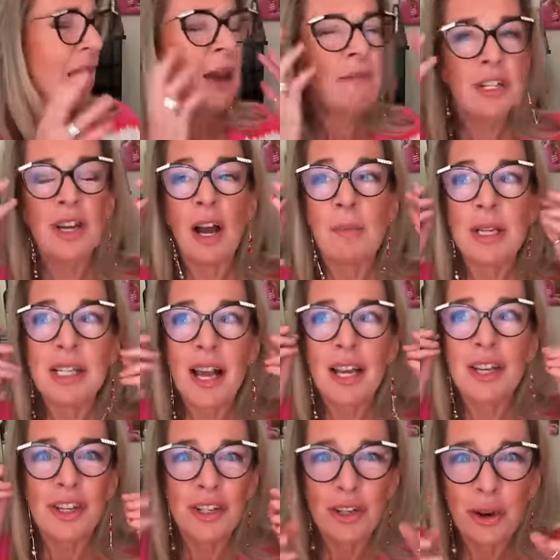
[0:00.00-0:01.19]
Every time it's
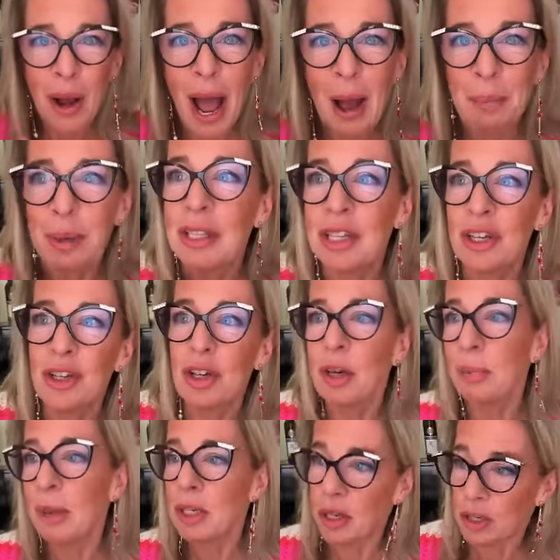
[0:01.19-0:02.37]
like, because you know what happens is you
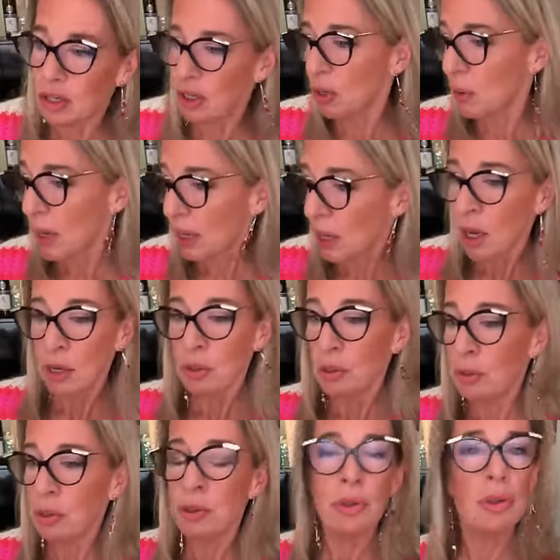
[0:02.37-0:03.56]
can be just doing
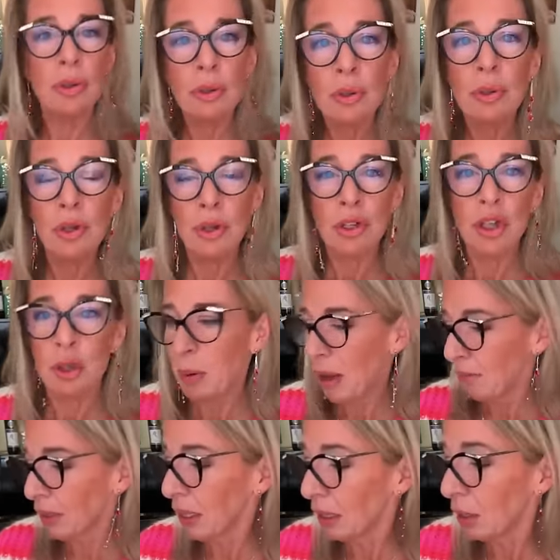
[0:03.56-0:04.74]
do-do-do. You can just be
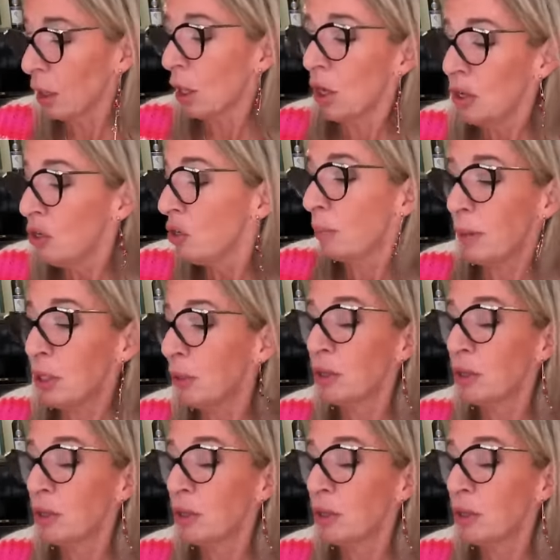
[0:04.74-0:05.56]
having a little, you could